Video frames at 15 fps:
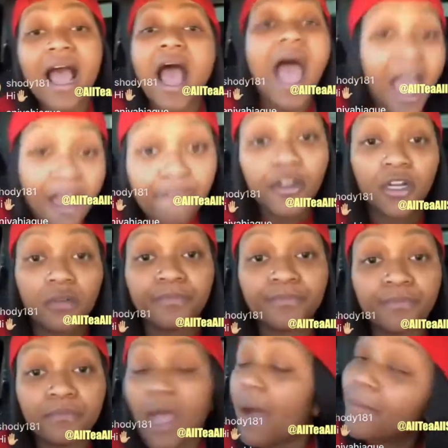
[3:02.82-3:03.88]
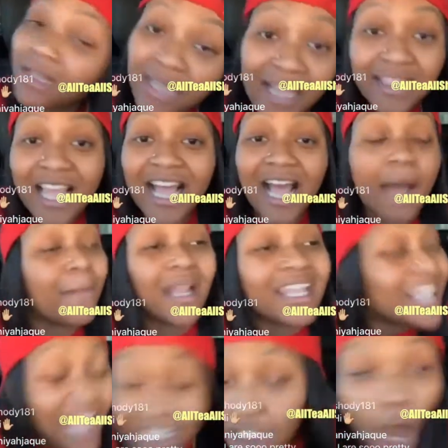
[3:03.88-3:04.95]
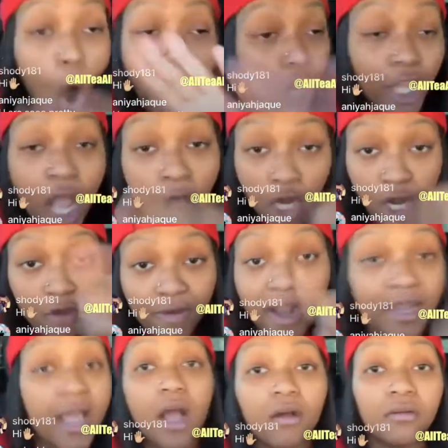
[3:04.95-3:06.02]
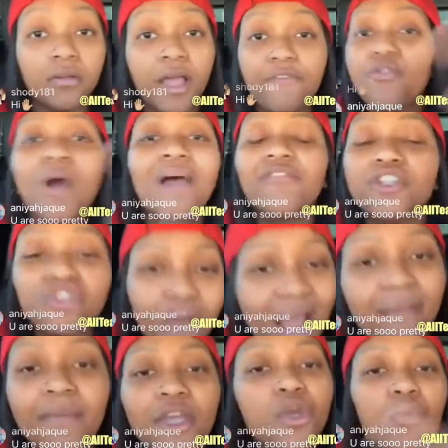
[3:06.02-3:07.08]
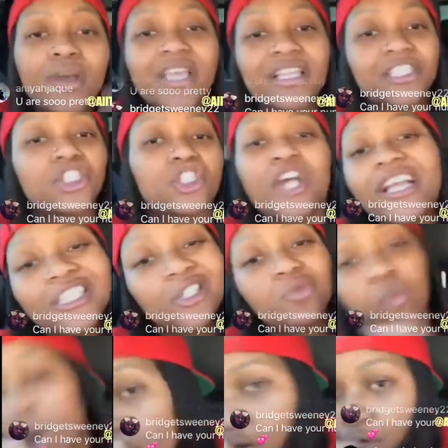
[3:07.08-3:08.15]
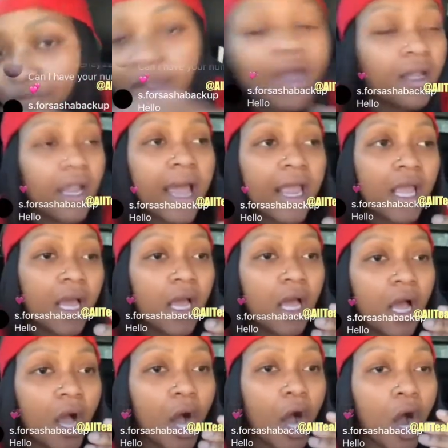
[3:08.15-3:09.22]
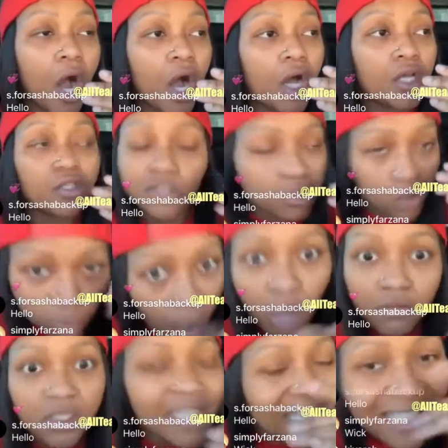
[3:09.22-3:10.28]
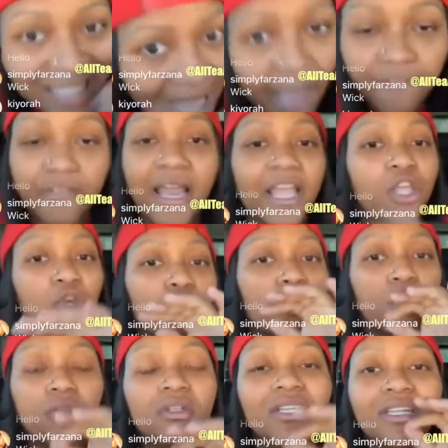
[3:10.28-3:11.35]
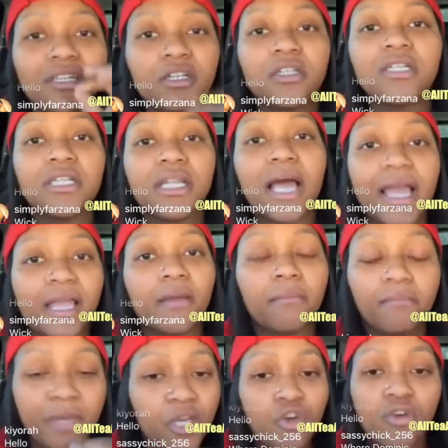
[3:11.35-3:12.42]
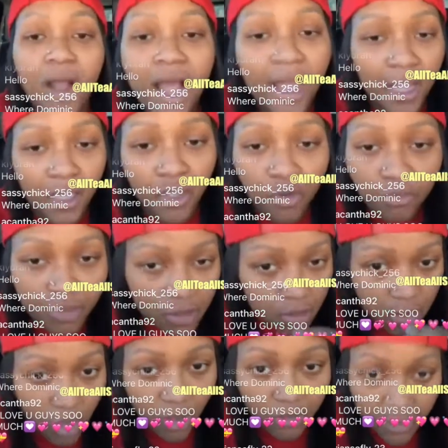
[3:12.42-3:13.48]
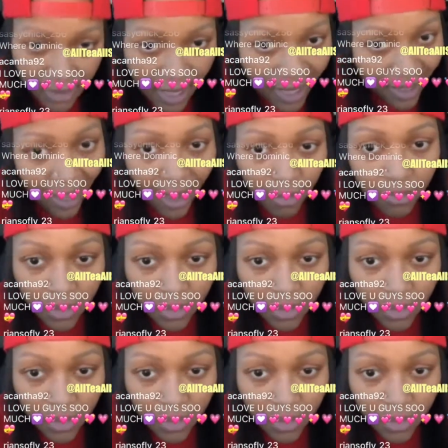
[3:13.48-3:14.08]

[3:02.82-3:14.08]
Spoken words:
ever. I'm gonna let all y'all know right now. If you ever try me, you would get straight swerved. Like, swerved to the left. Like, you will literally, like, be crying. You'd be so upset. I would